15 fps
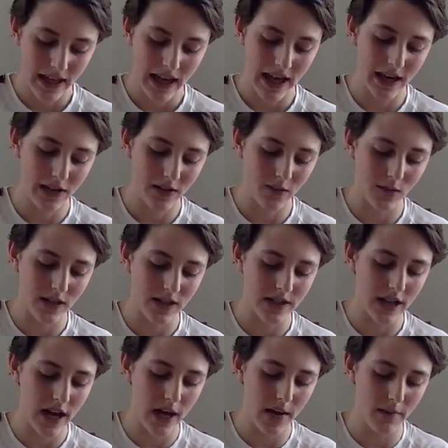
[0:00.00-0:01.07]
And one
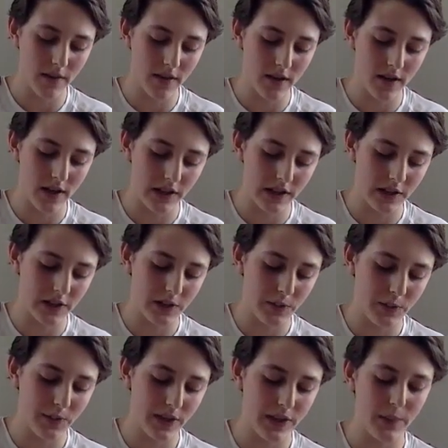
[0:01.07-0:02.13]
time, the girl
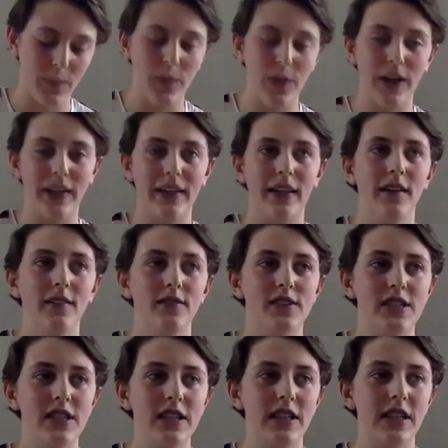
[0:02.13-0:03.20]
who played the mourning dove,
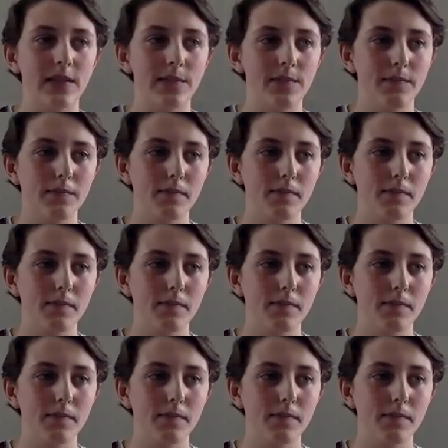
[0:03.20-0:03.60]
she